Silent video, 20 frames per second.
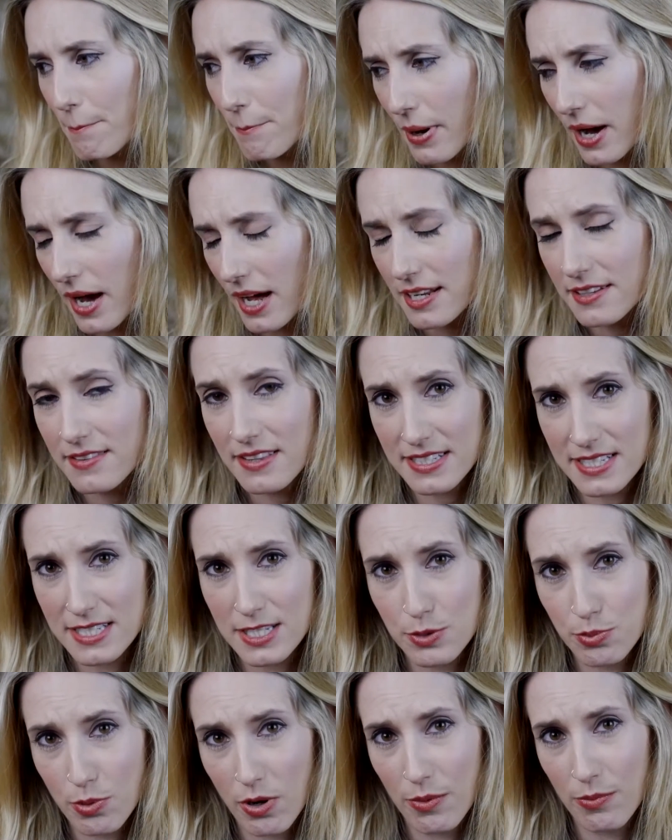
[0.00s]
But this
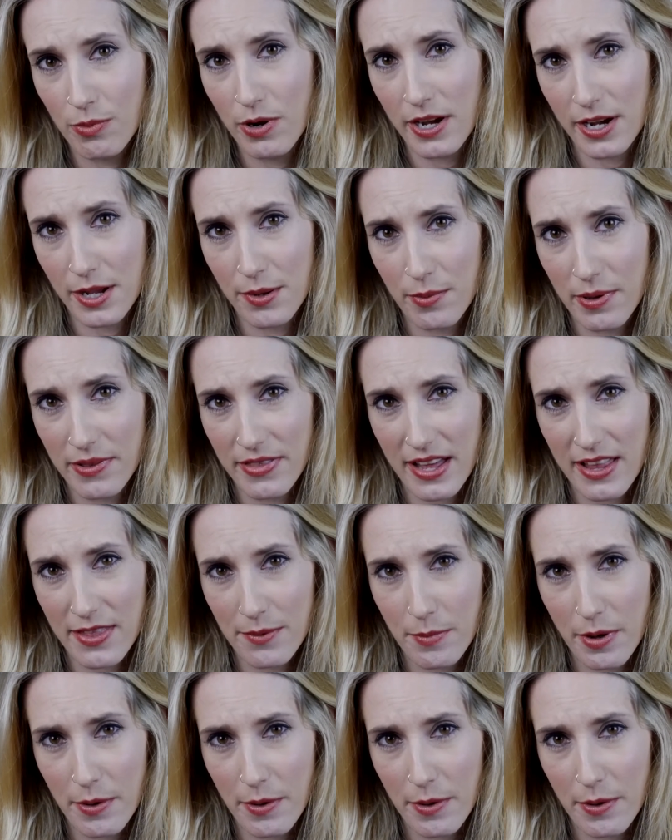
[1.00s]
is what I'm working with at the